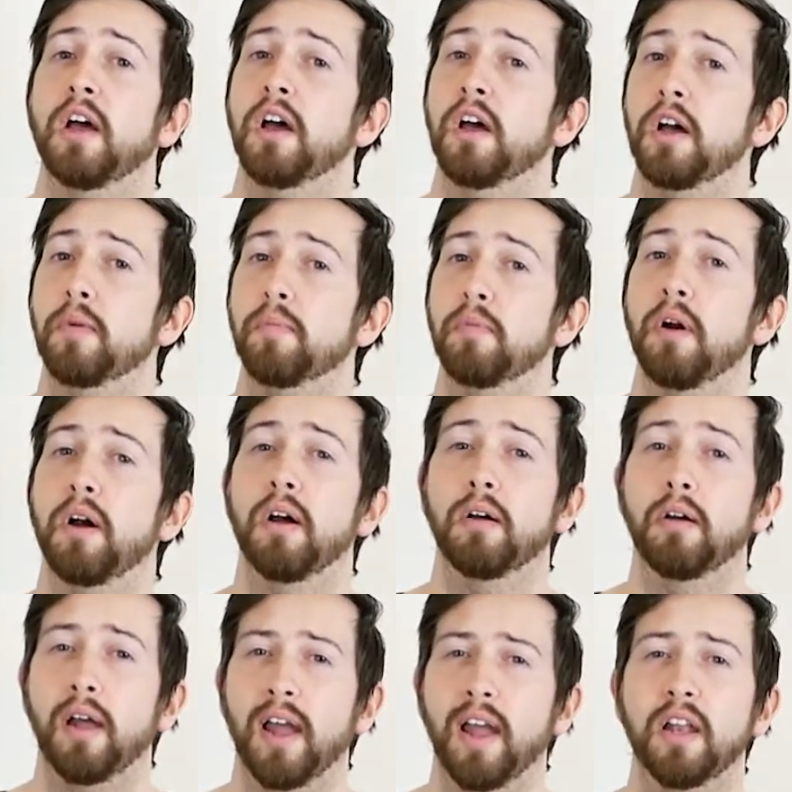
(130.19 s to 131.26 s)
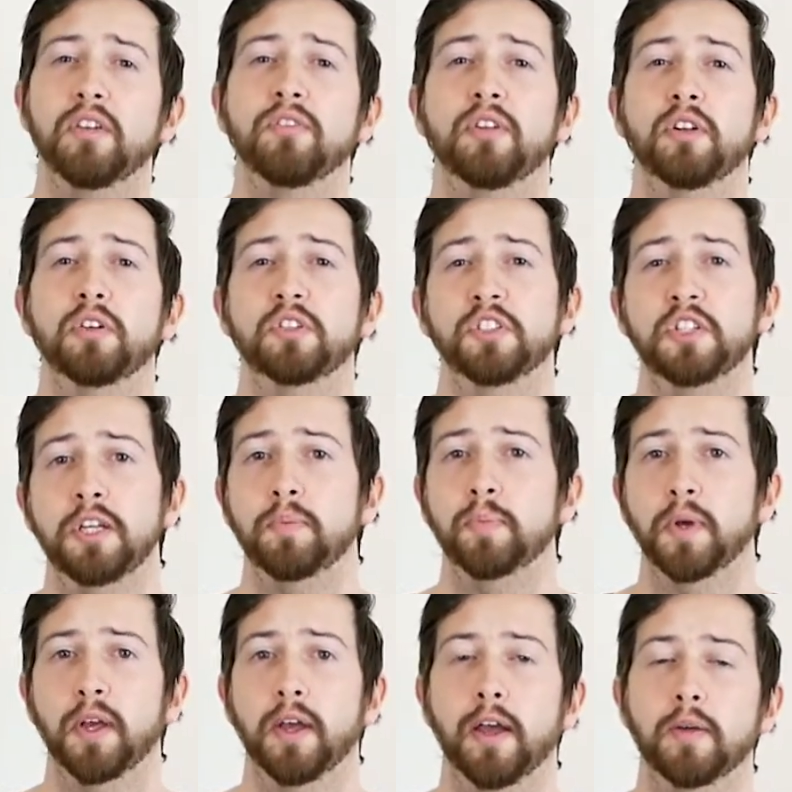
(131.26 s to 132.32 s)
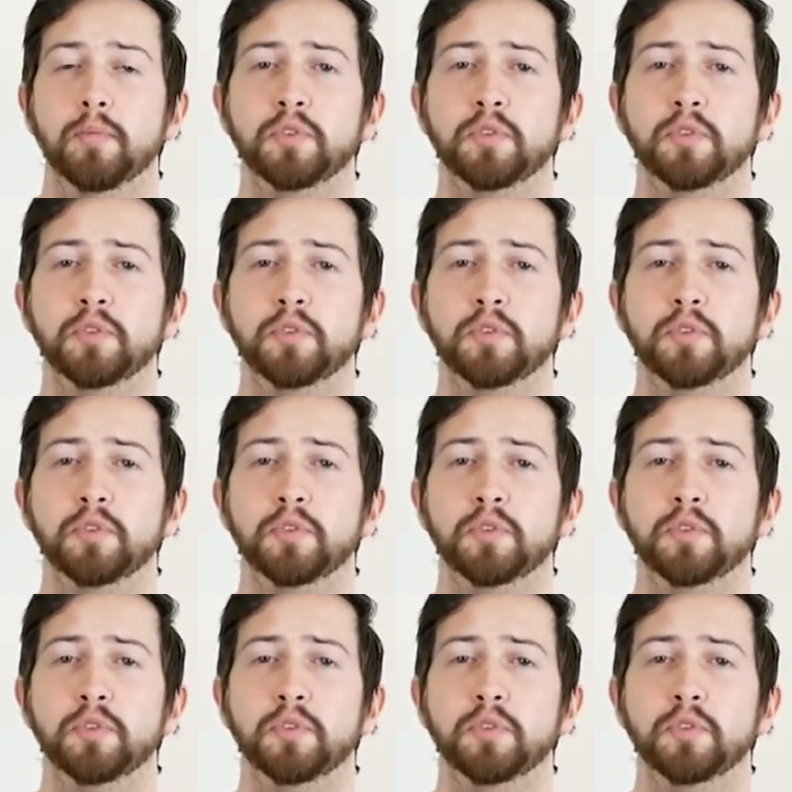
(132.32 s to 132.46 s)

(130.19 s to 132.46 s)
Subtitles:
a hell of a lot cheaper.